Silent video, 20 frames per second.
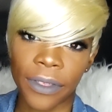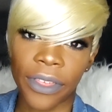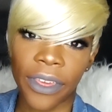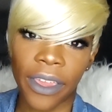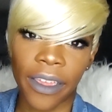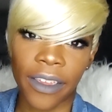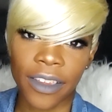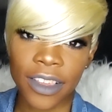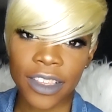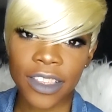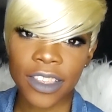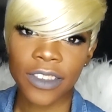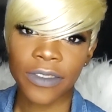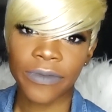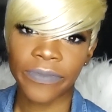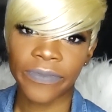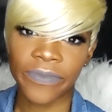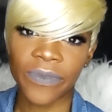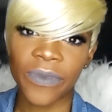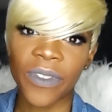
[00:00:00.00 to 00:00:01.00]
Thanks.
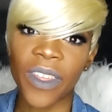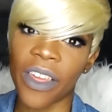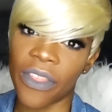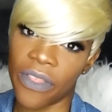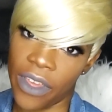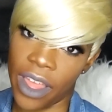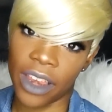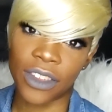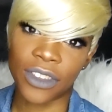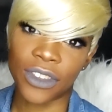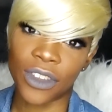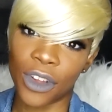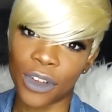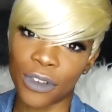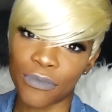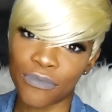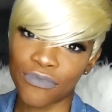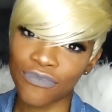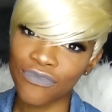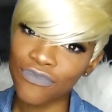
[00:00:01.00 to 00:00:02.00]
And that is all.